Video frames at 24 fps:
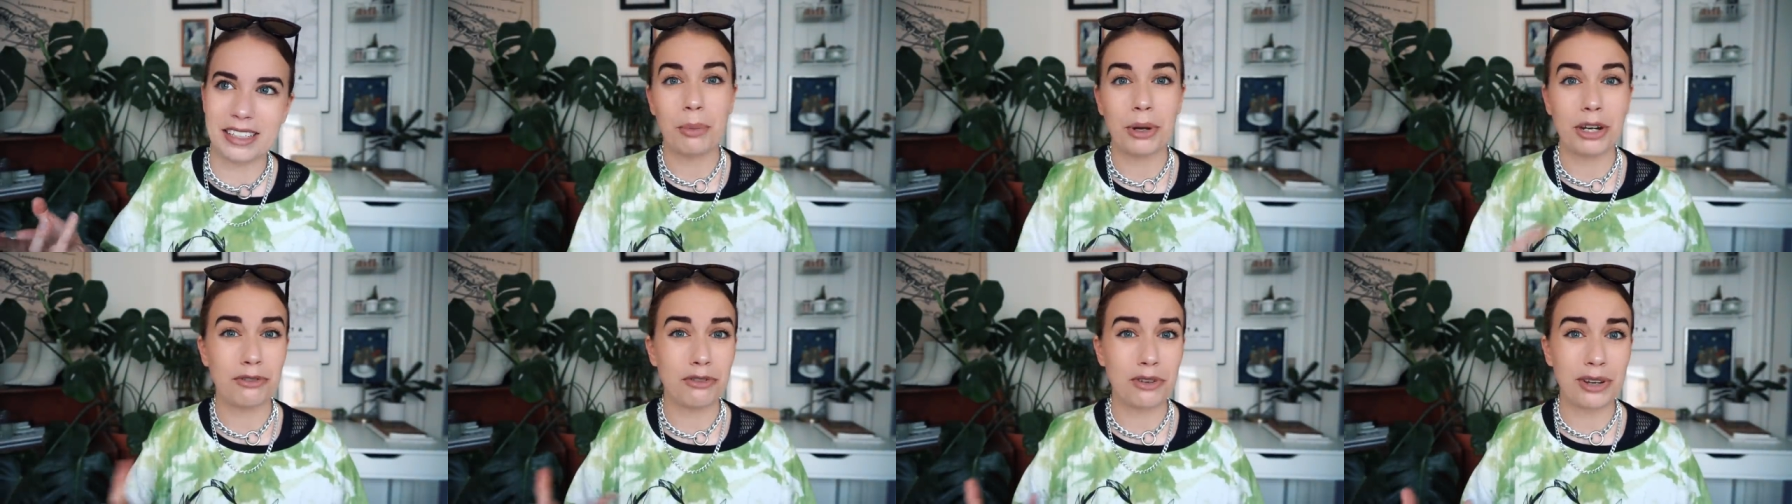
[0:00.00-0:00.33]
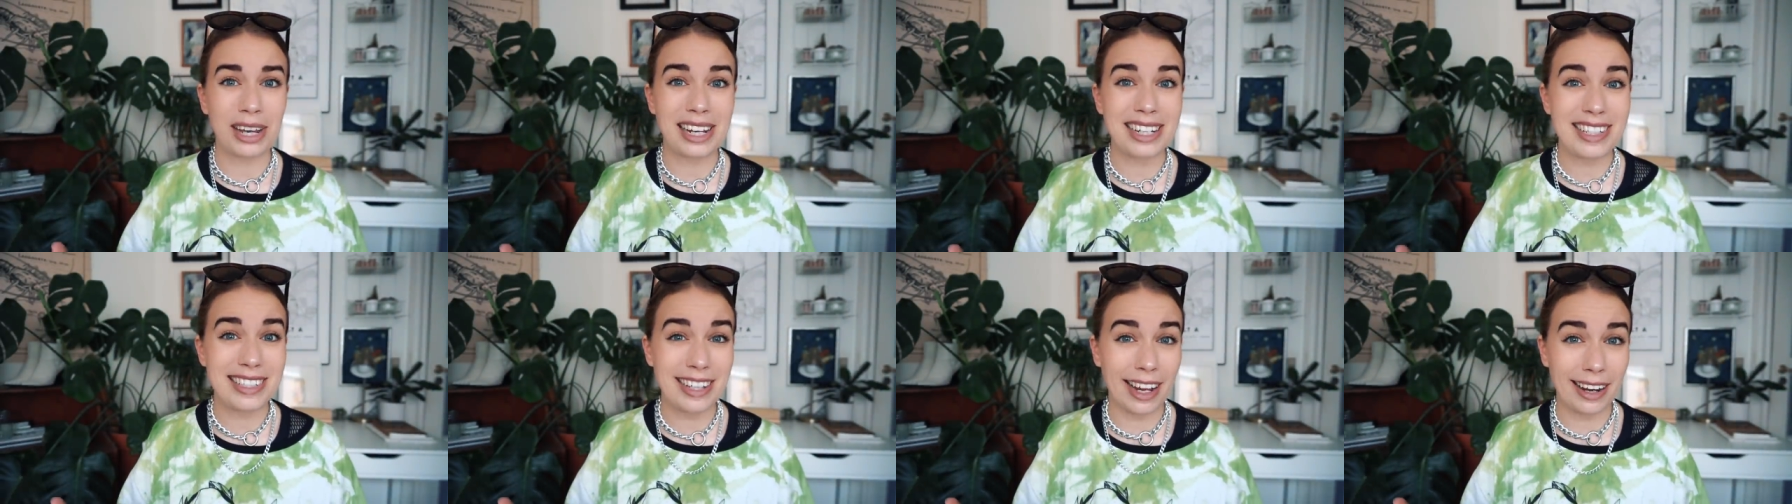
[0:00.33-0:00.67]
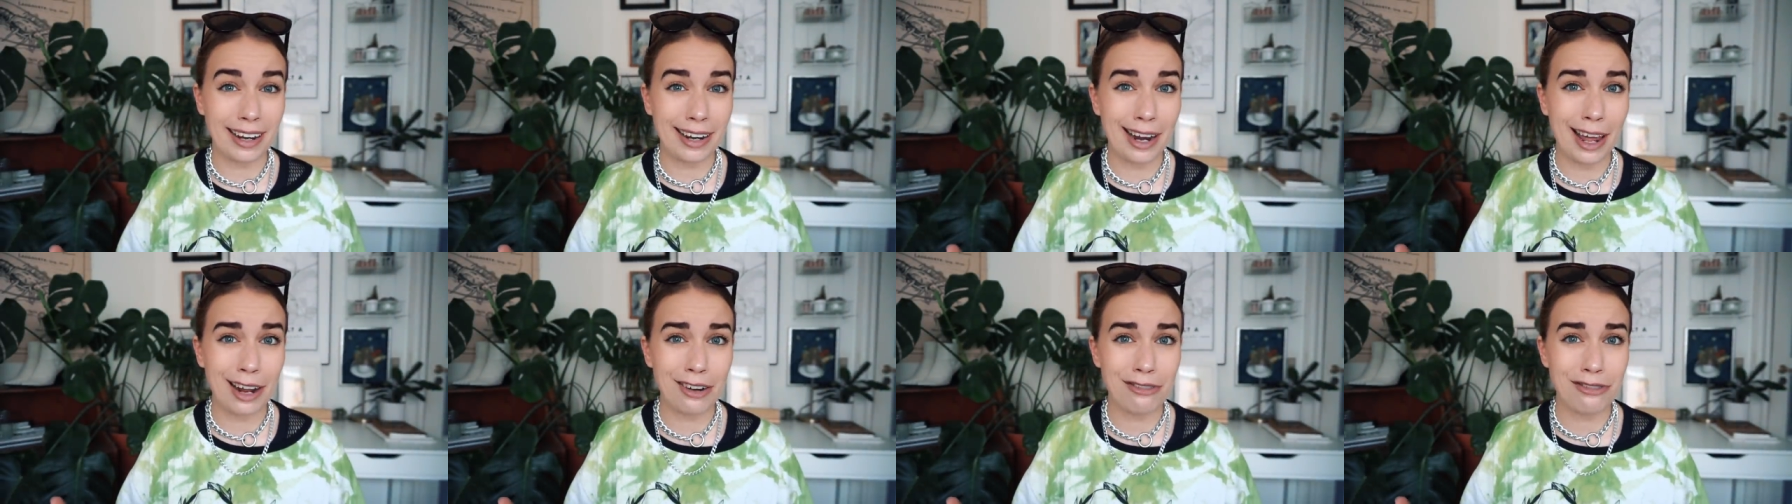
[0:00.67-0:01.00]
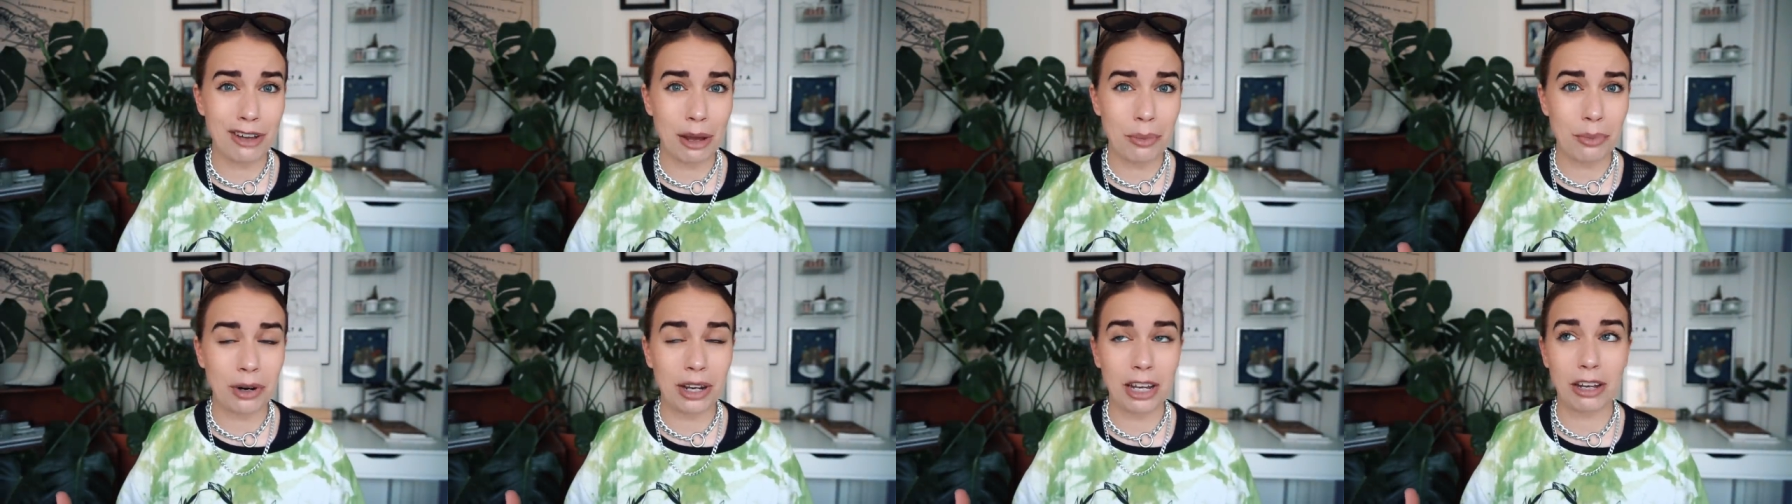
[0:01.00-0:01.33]
But if you get secondhand
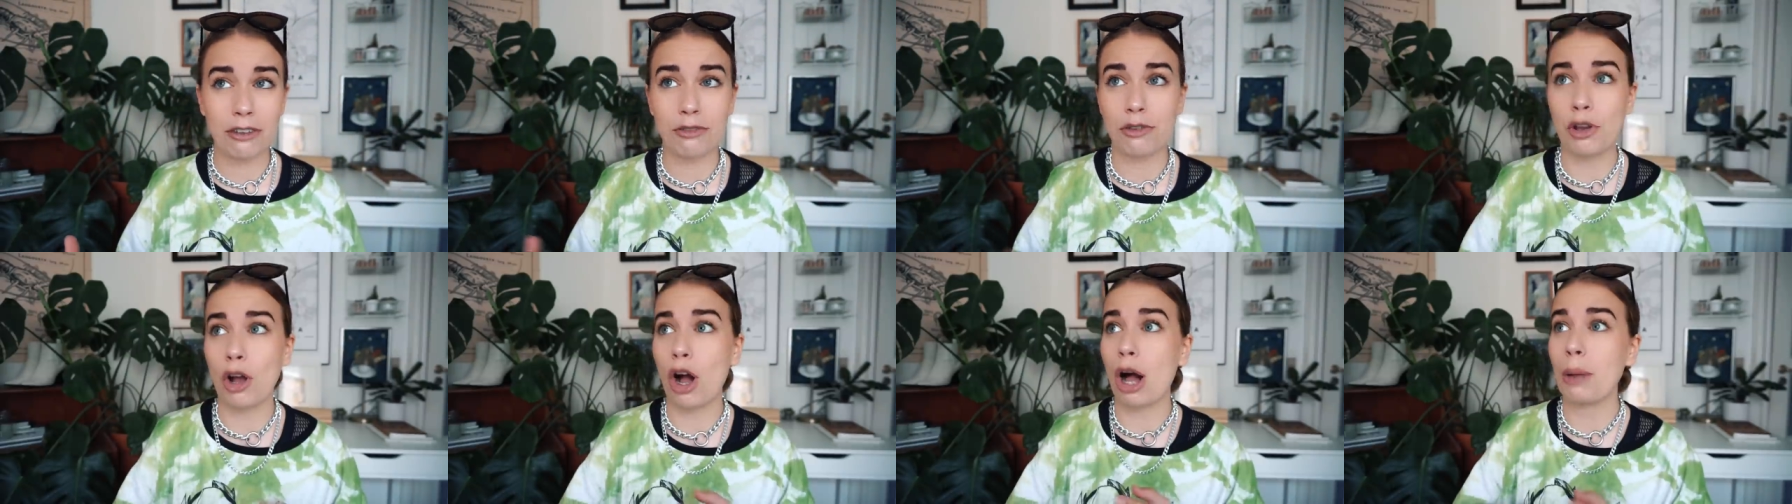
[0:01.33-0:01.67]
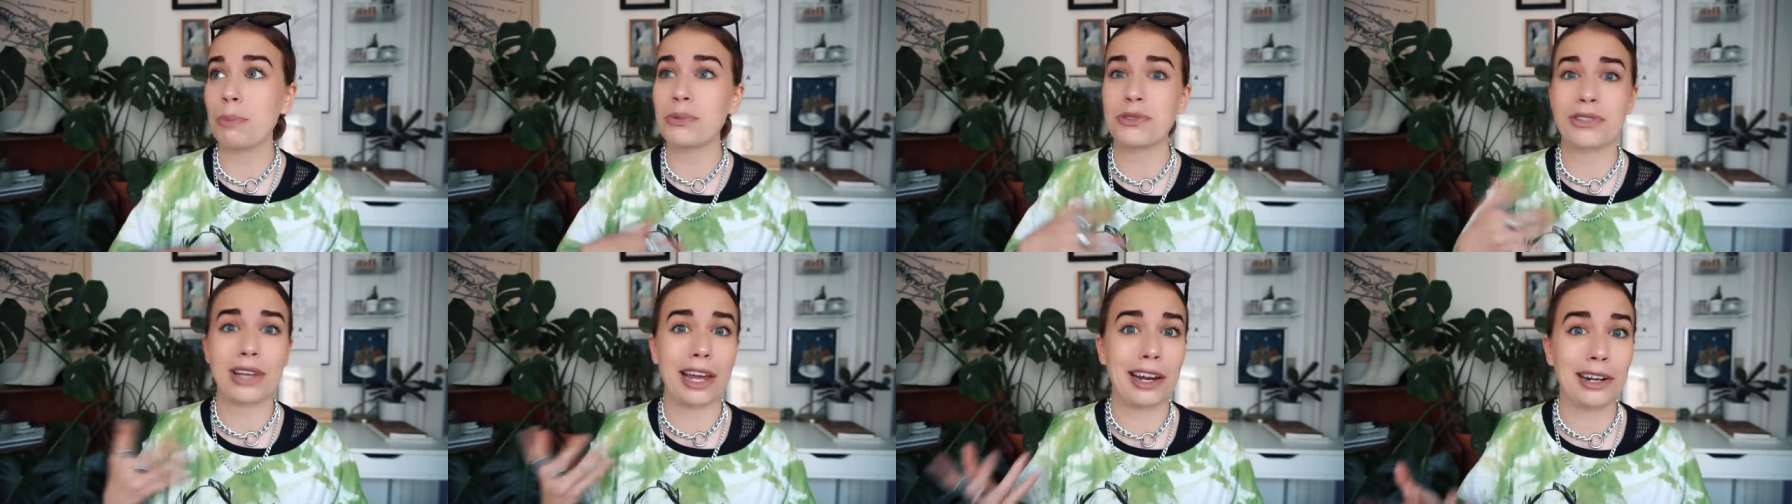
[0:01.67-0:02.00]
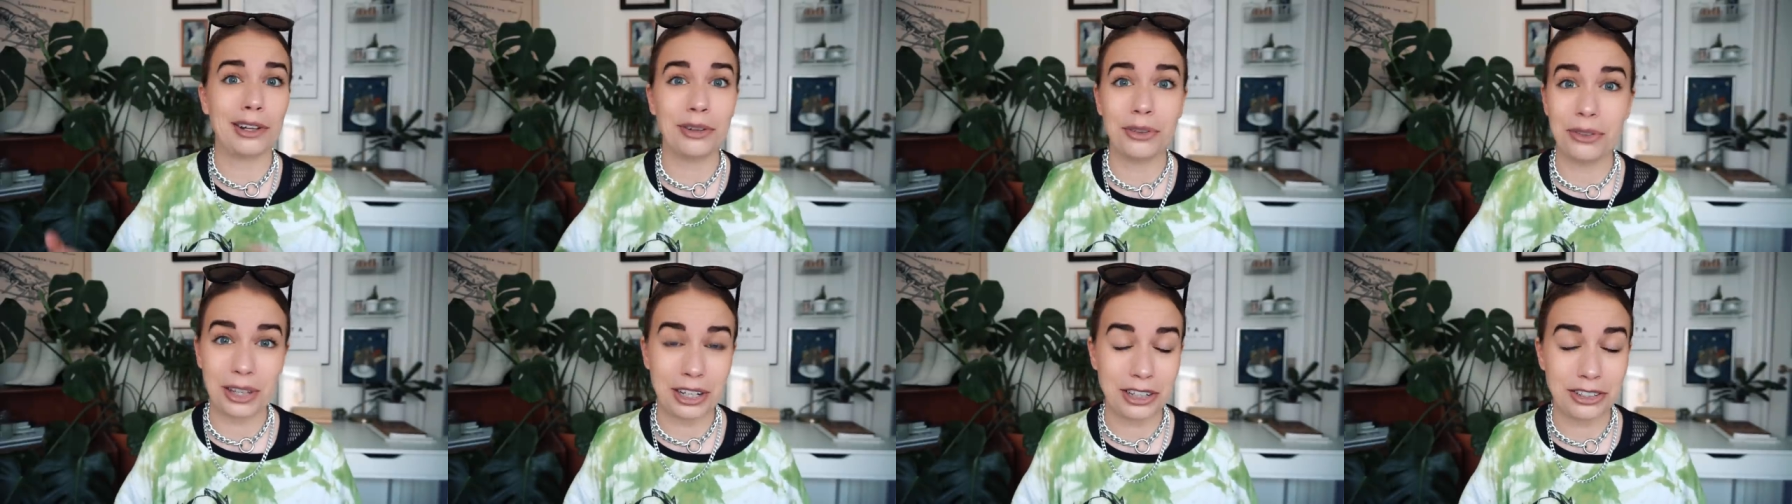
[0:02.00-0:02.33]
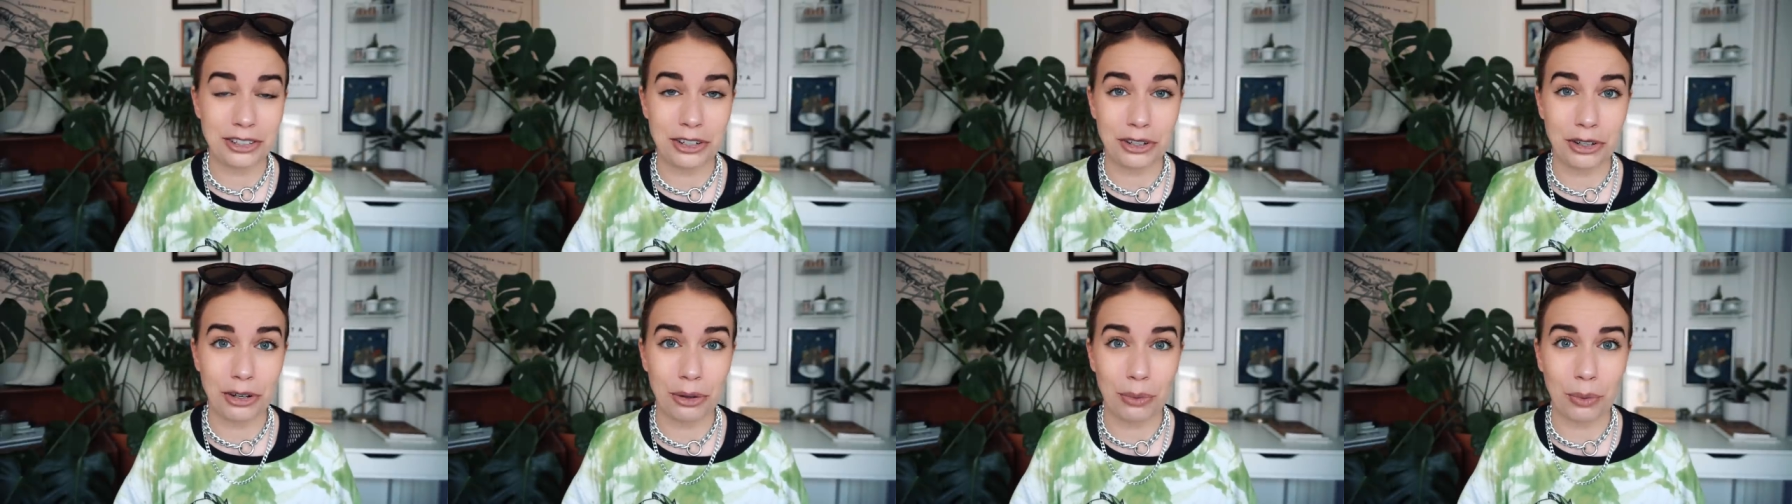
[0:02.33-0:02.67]
fabric, if you upcycle
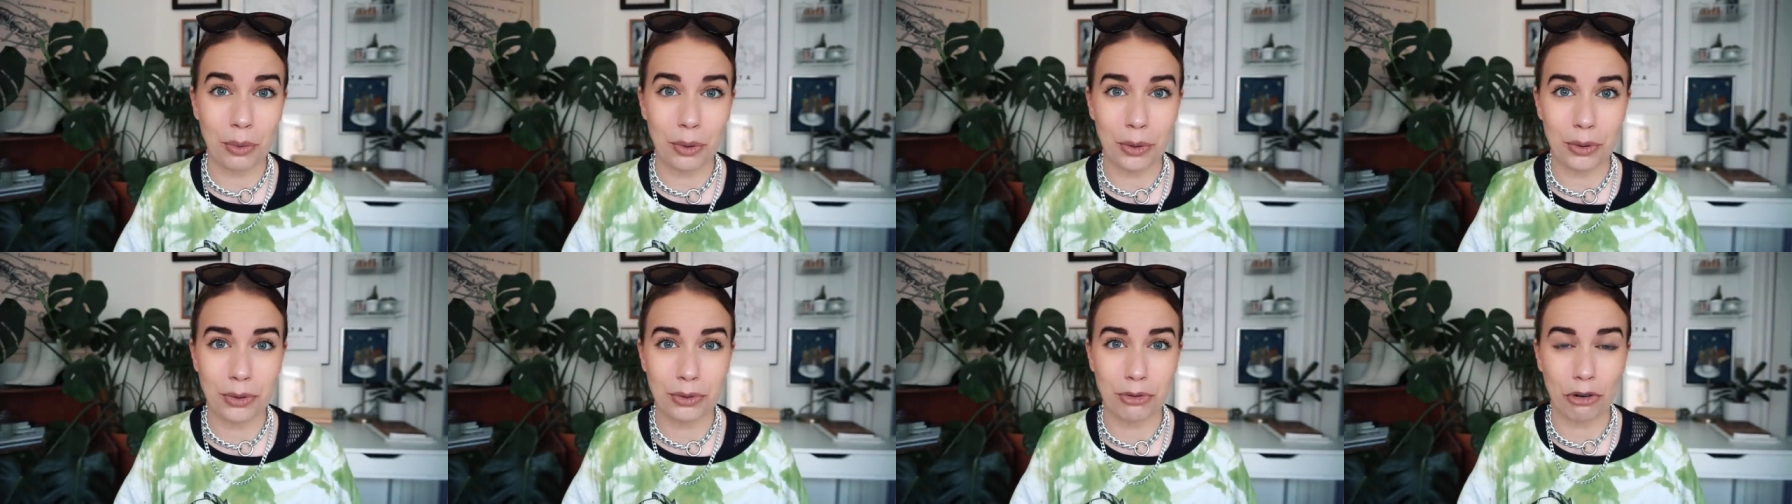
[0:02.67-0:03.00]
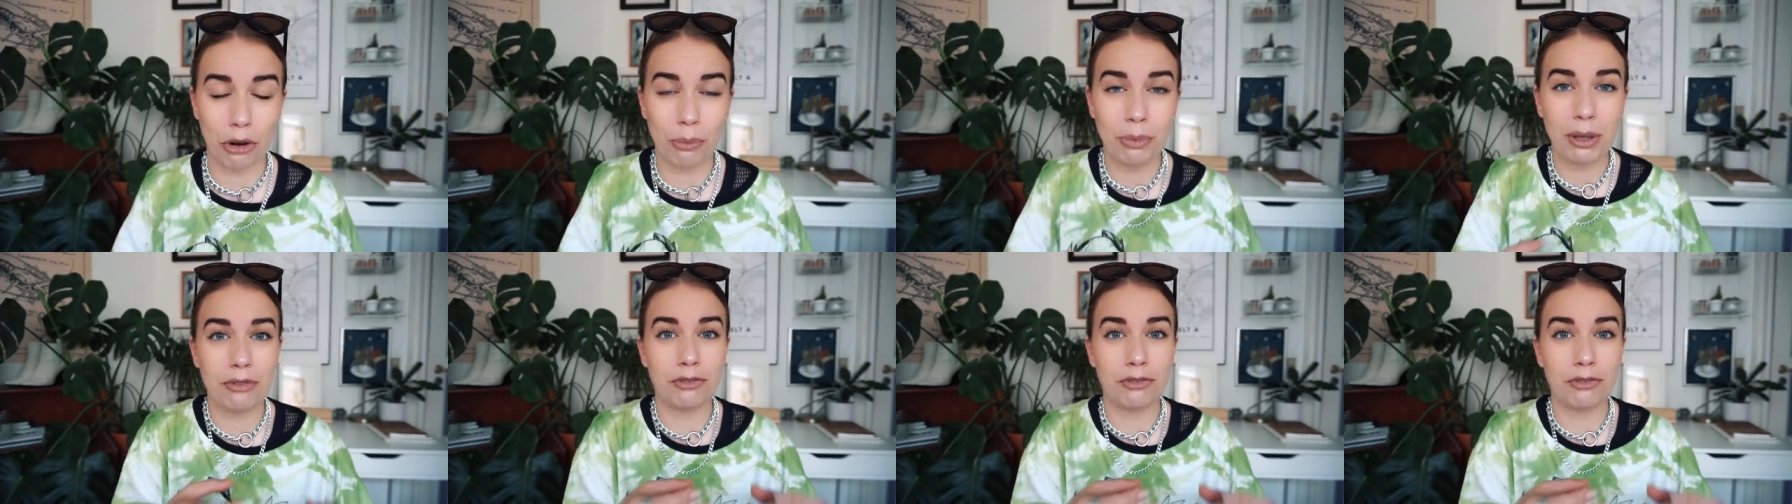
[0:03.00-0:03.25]
things in your wardrobe,